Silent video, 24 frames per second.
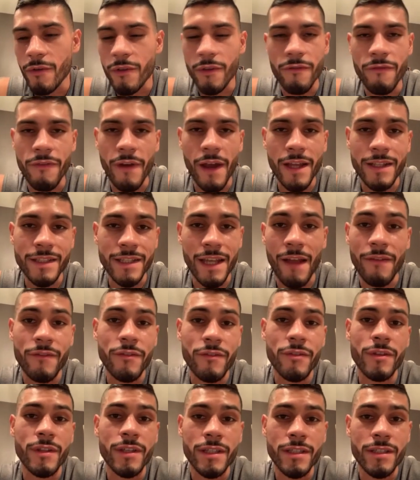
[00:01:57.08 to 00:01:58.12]
fights
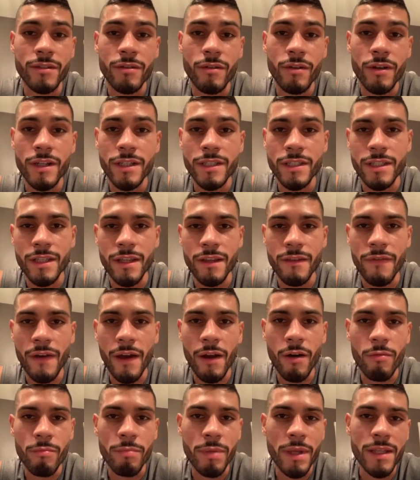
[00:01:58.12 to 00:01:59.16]
after this, you know, because if I
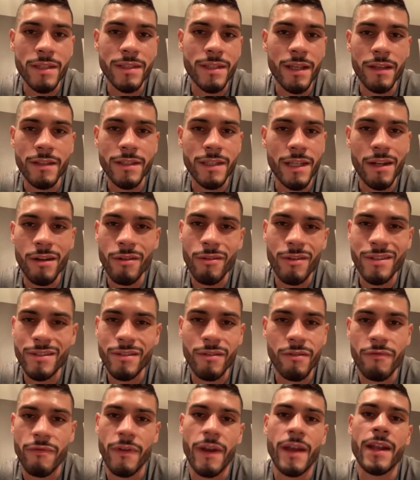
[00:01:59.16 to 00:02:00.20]
don't beat Saucedo, there's
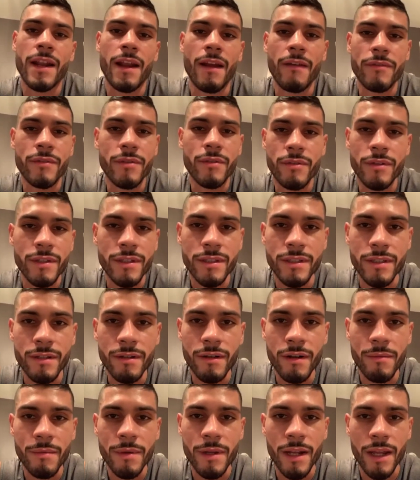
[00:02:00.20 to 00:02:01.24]
no fight after this. You
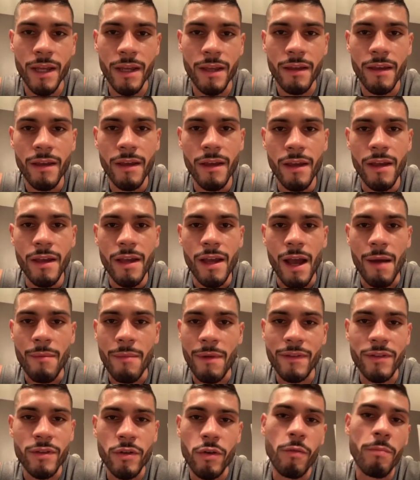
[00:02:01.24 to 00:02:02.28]
know what I mean? Like, I'm
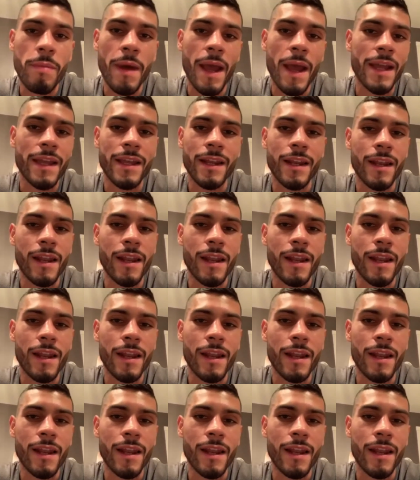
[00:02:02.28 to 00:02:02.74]
about to go back in